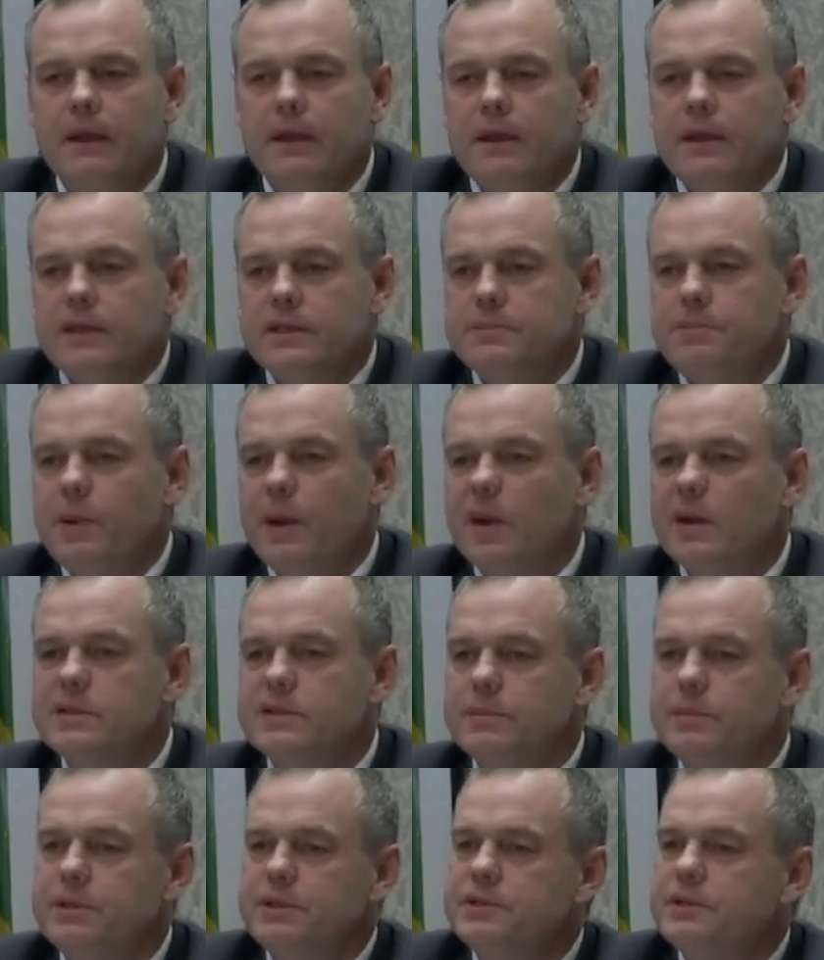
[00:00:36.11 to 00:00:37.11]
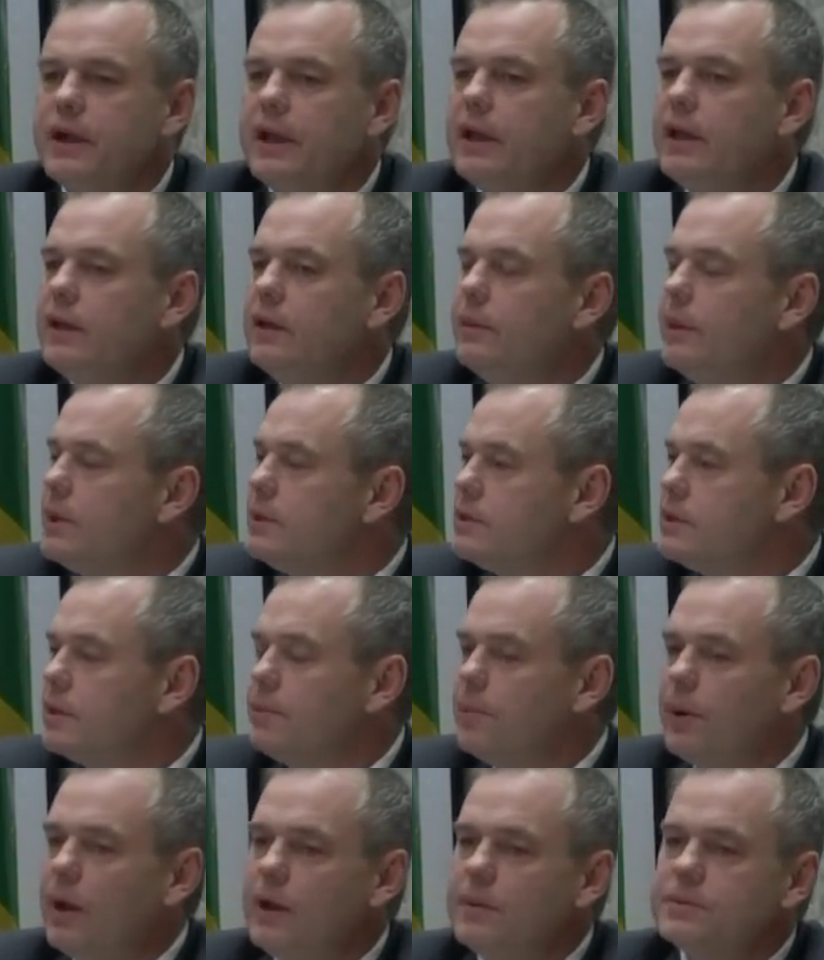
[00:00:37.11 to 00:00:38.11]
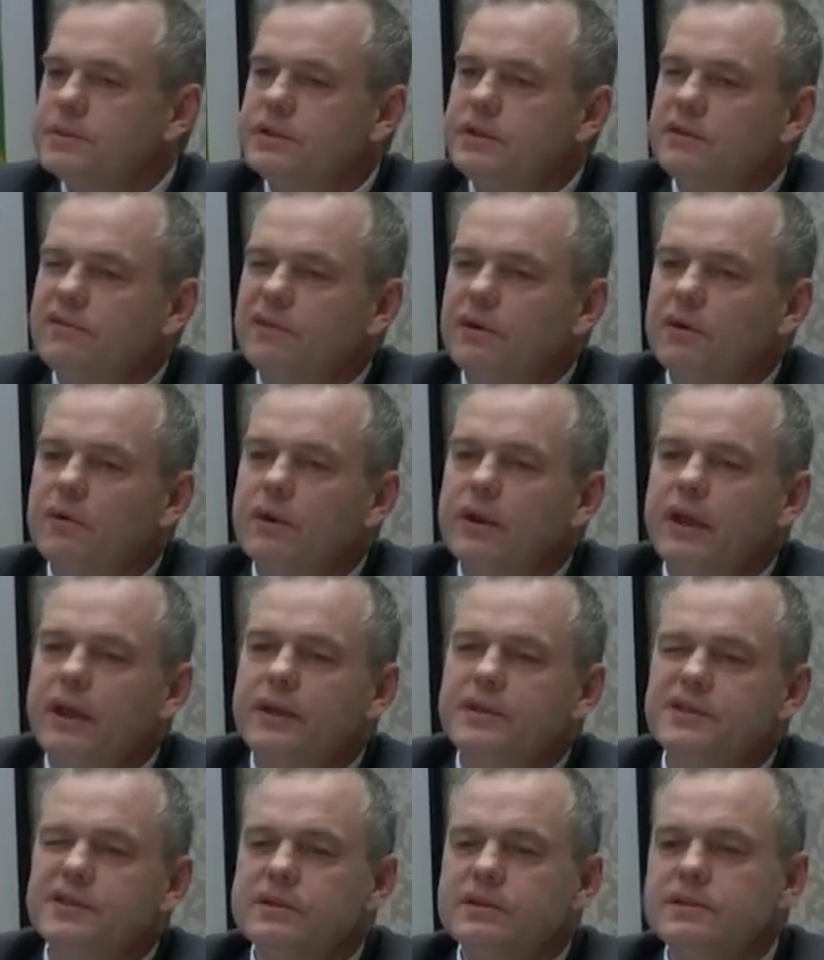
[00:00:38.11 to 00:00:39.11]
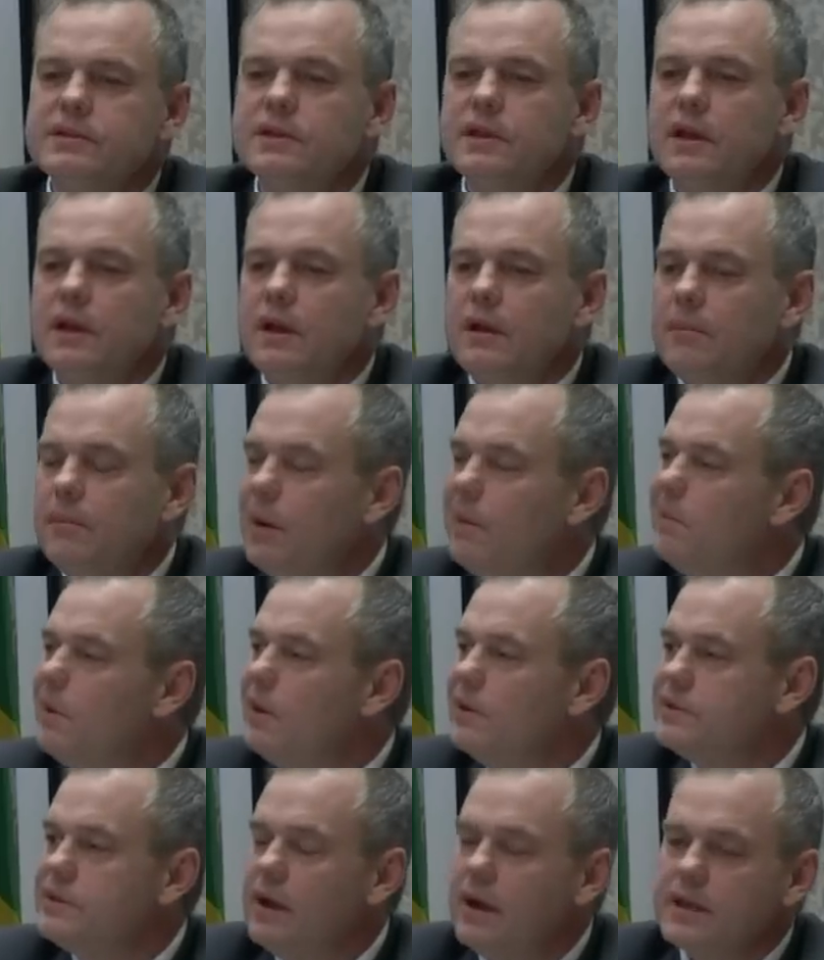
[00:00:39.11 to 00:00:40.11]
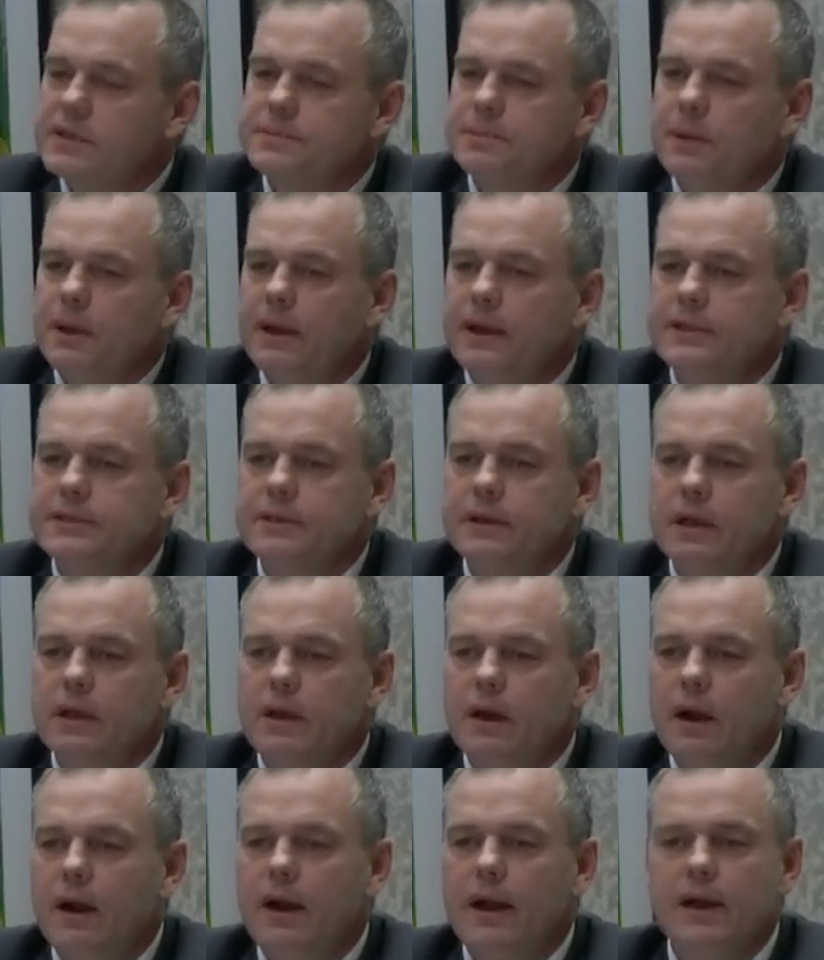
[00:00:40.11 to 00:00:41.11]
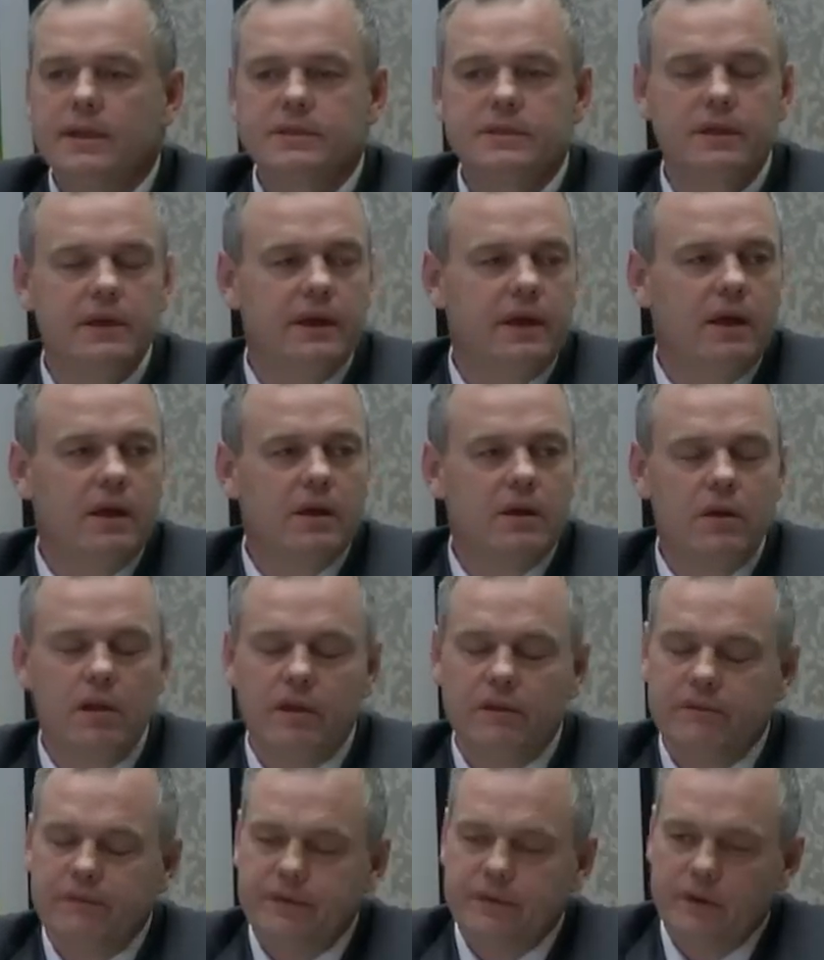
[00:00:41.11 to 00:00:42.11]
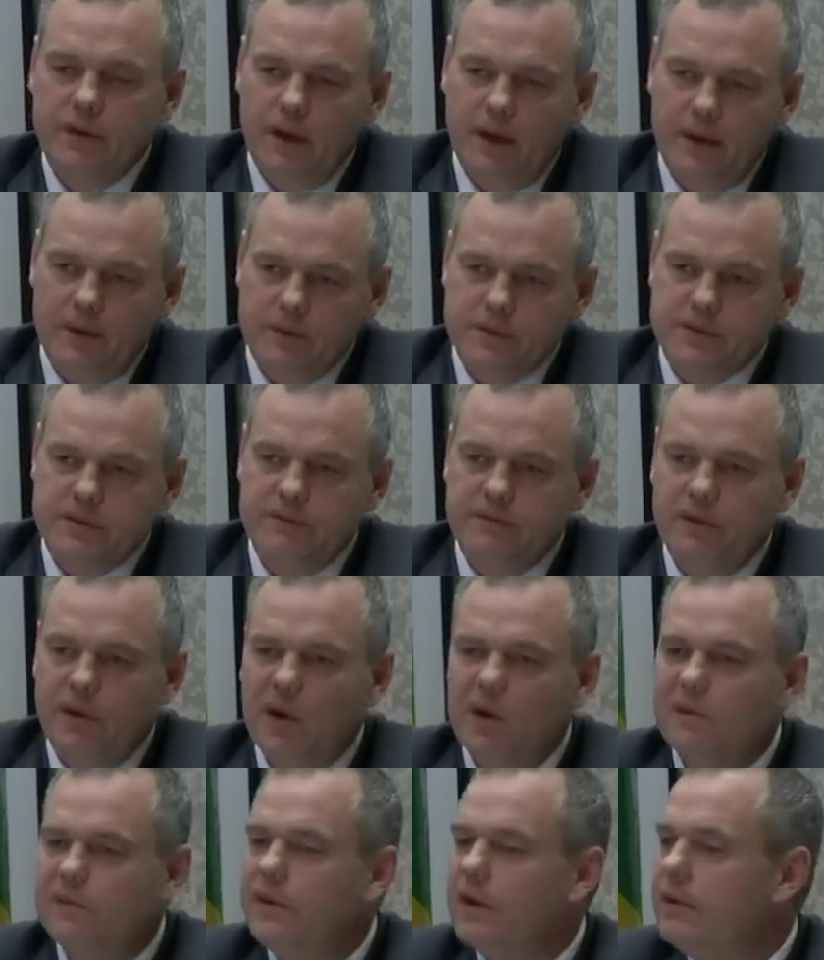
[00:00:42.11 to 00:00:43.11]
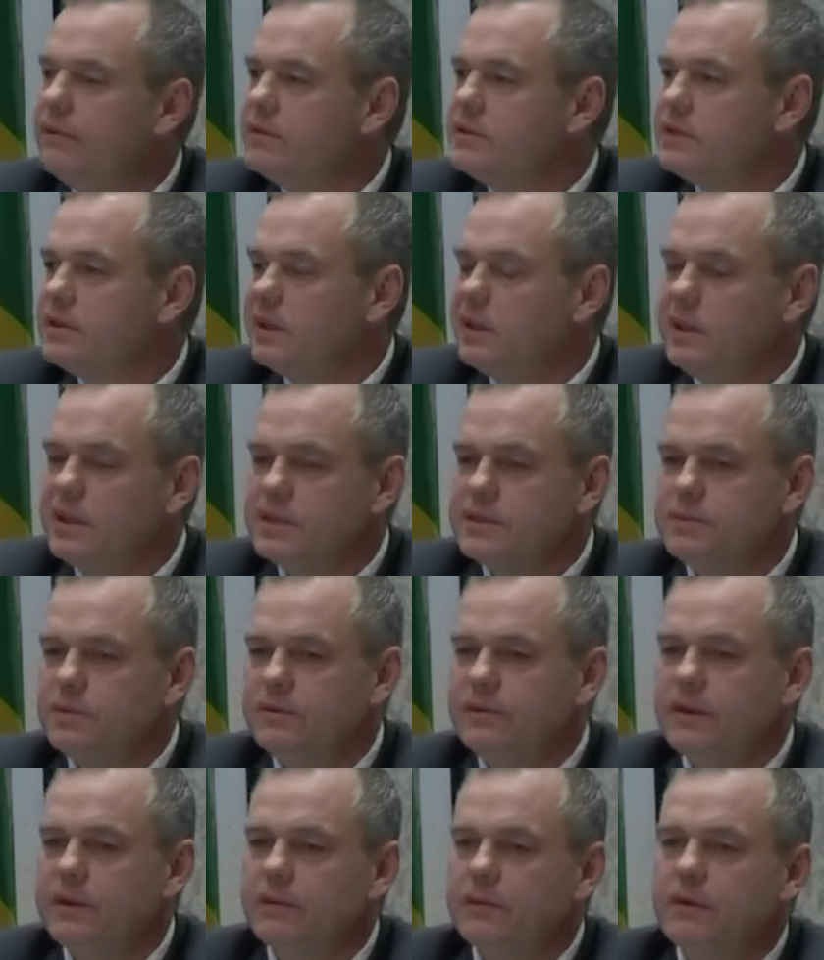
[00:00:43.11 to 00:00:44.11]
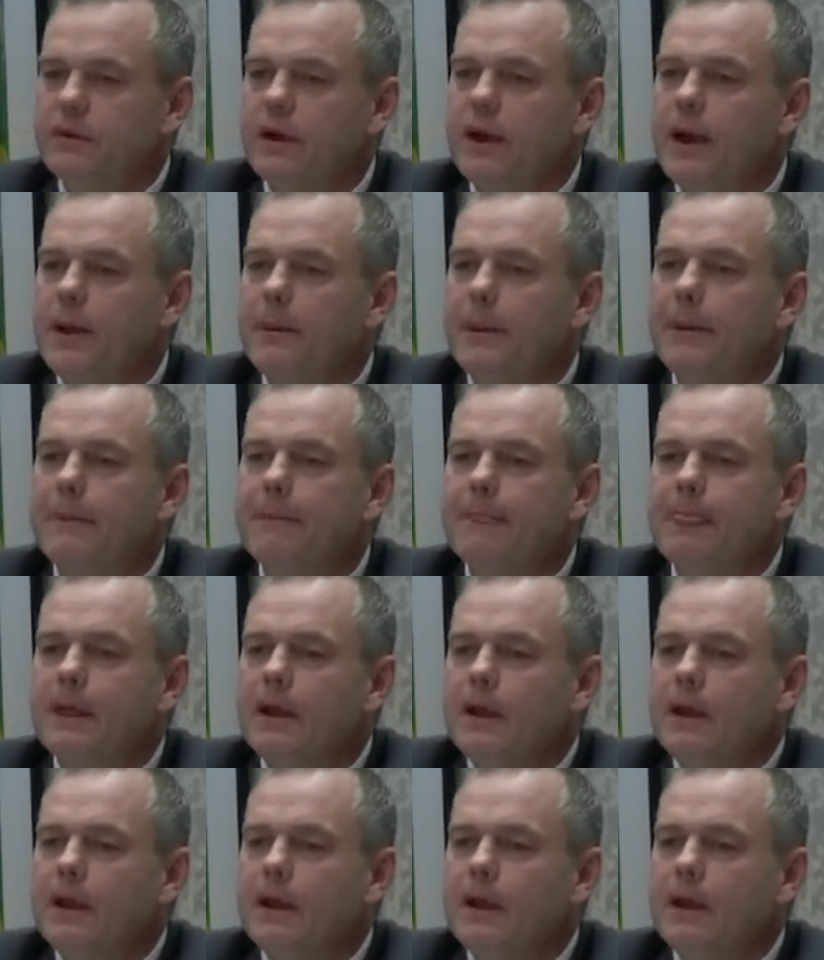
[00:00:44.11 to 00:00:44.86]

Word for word: His parents had been drinking, domestic problems in different locations. Mom was hospitalized in a car accident. Alcohol uh, was involved. Obviously, kids moved in the ground.